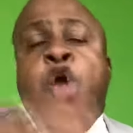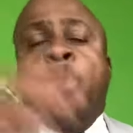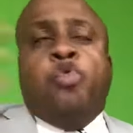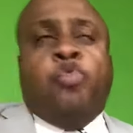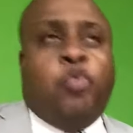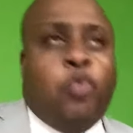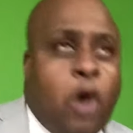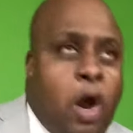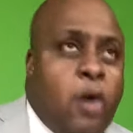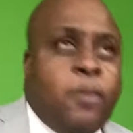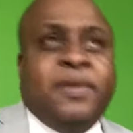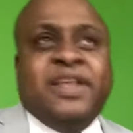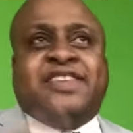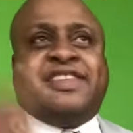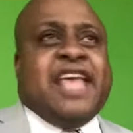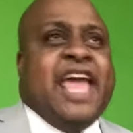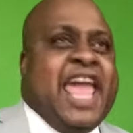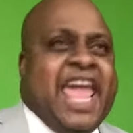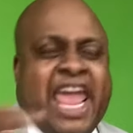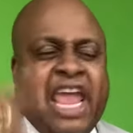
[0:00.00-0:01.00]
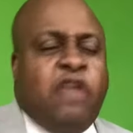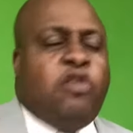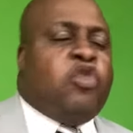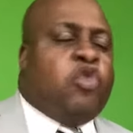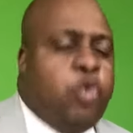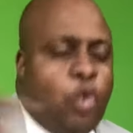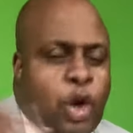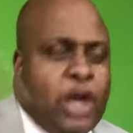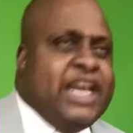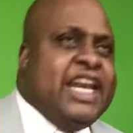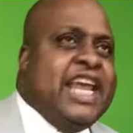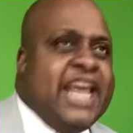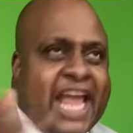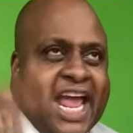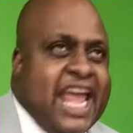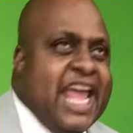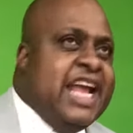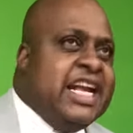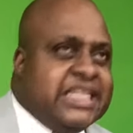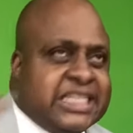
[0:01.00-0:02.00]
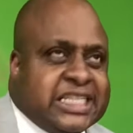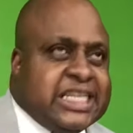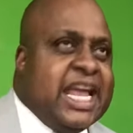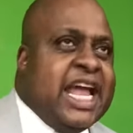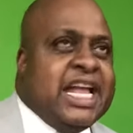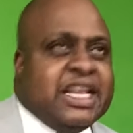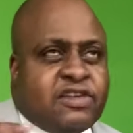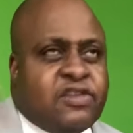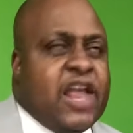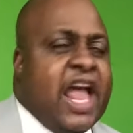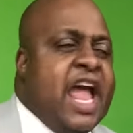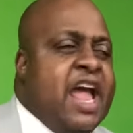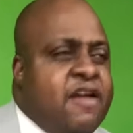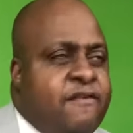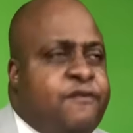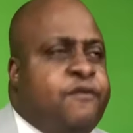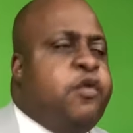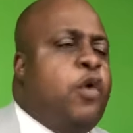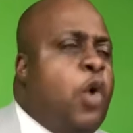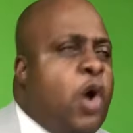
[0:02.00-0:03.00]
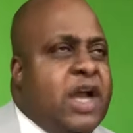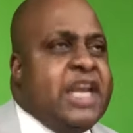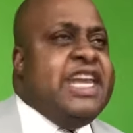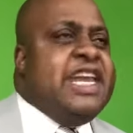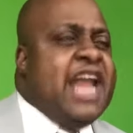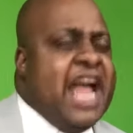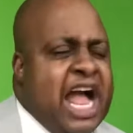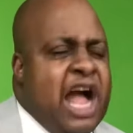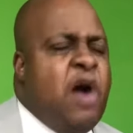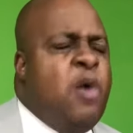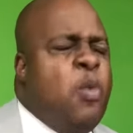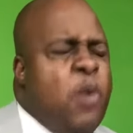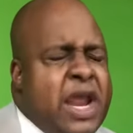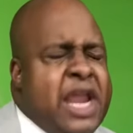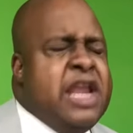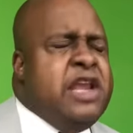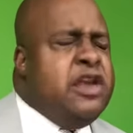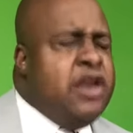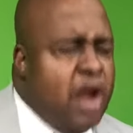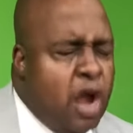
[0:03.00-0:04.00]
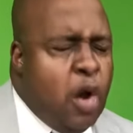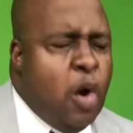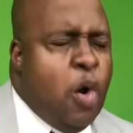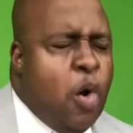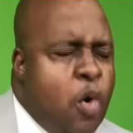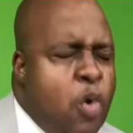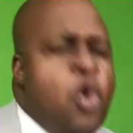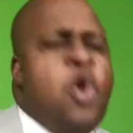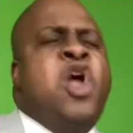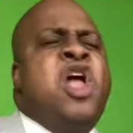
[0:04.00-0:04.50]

Romans 8:28 says, "And for now we know